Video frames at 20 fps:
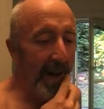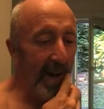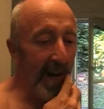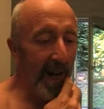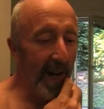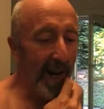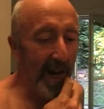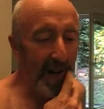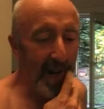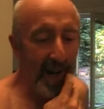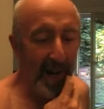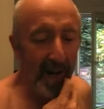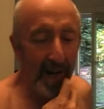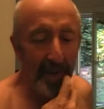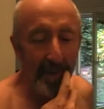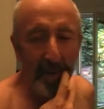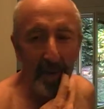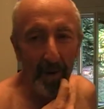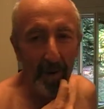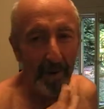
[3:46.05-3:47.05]
Uh,
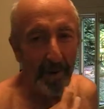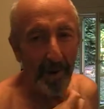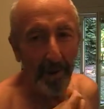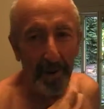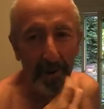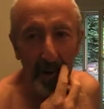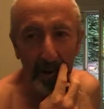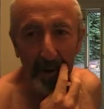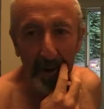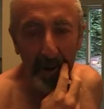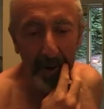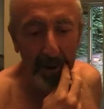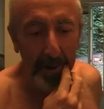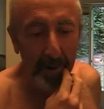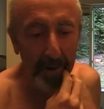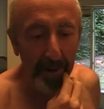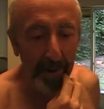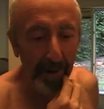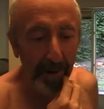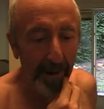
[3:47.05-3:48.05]
always oh, done so much
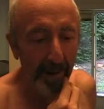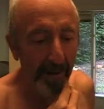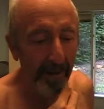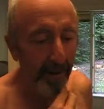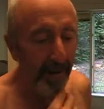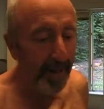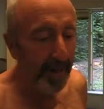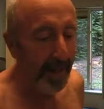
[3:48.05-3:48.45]
good stuff.